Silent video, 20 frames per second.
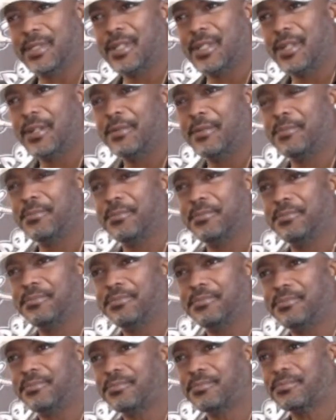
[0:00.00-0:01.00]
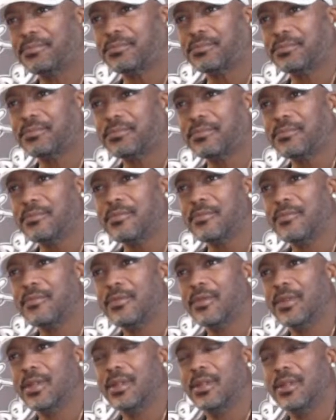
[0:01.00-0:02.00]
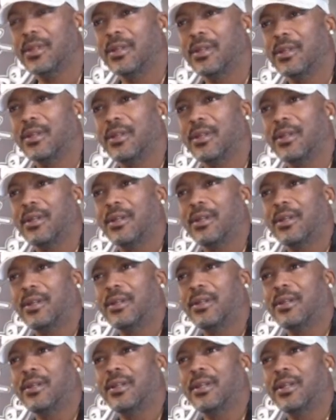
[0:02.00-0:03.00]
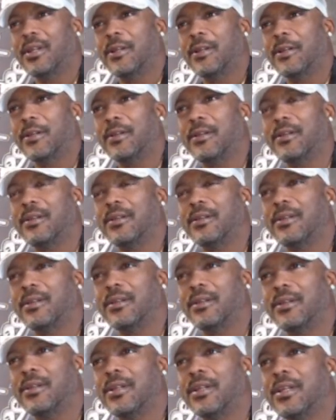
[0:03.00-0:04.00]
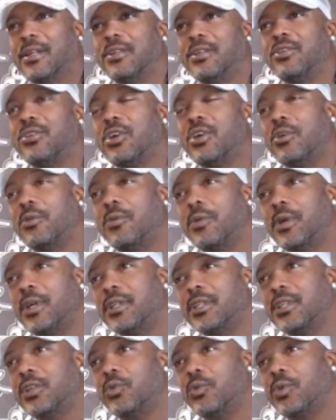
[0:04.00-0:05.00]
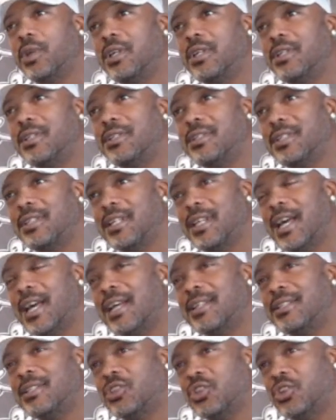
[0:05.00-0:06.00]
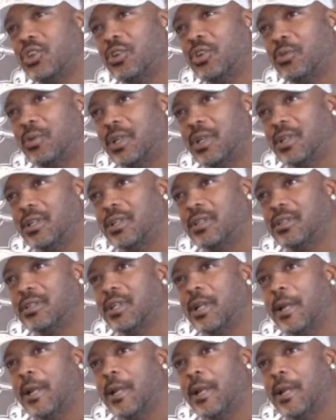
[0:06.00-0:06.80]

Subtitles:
Was that weird when you seen it, like, or was it already kind of? You know what? The weirdest thing I saw was